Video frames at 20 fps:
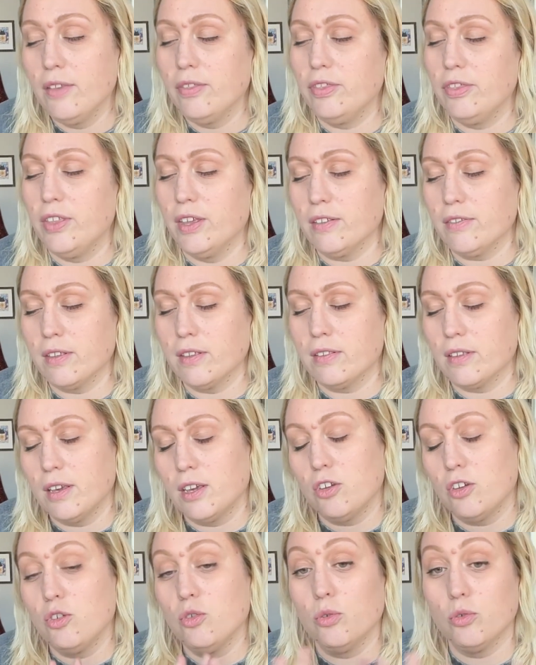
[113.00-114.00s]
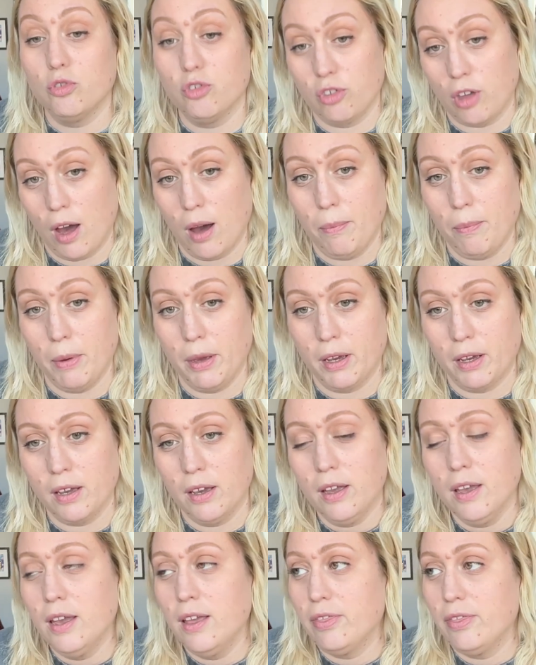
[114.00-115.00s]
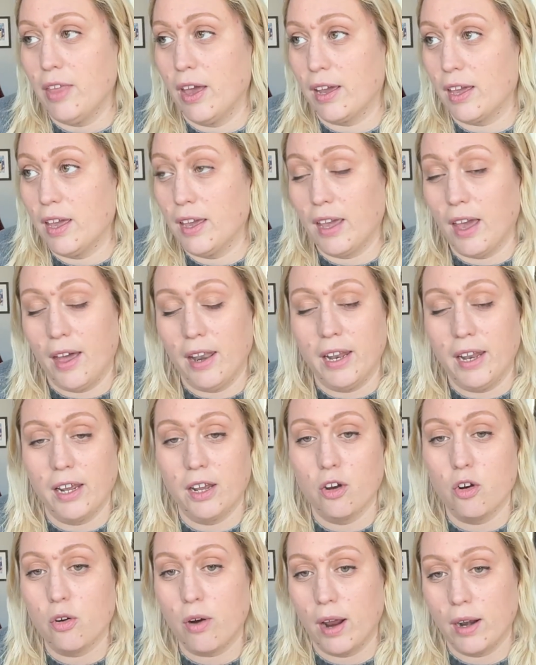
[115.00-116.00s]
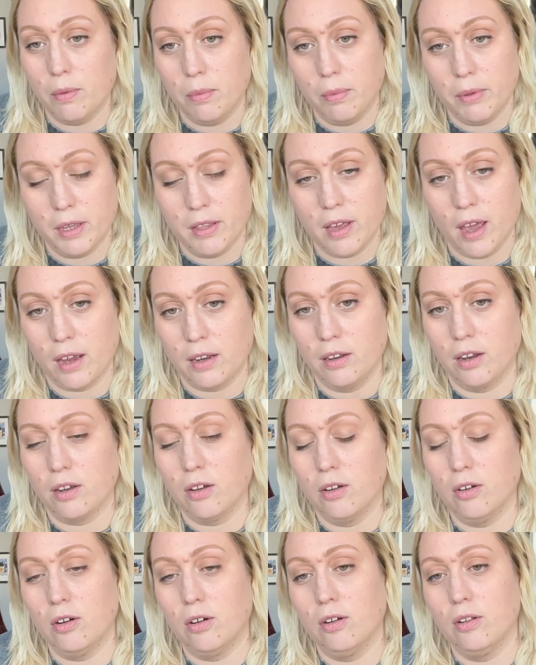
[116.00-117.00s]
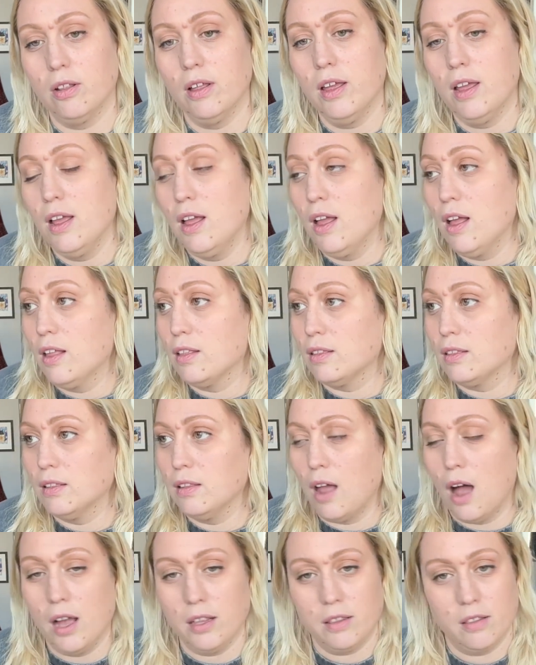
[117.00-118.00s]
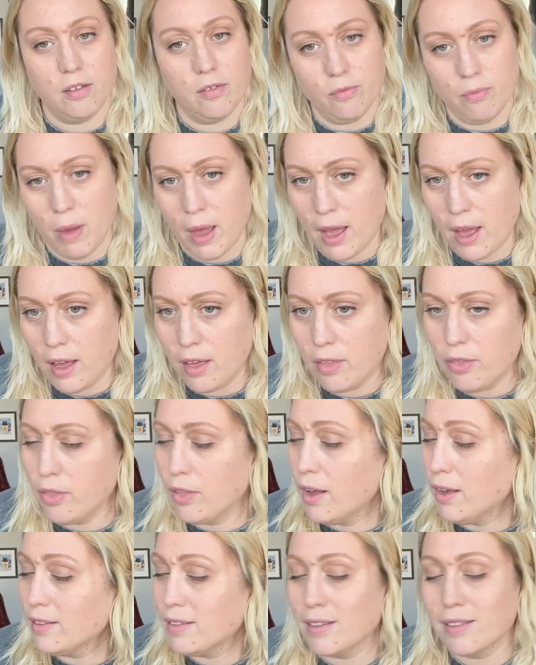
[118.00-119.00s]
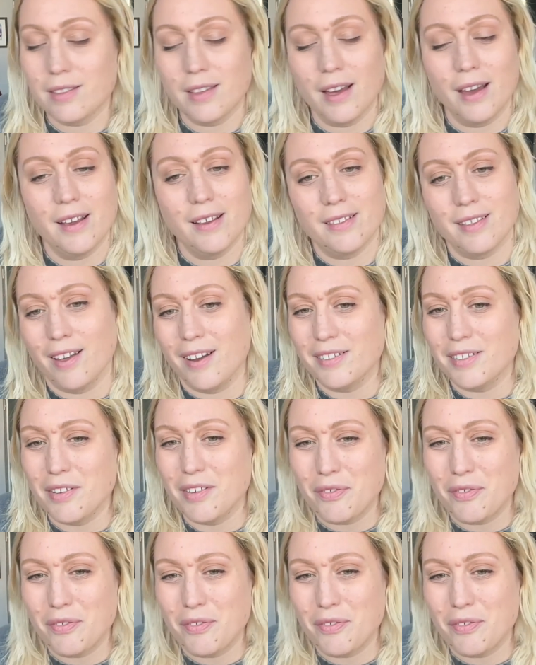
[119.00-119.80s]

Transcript: This is a huge topic that can get incredibly technical, lots of math, lots of science, lots of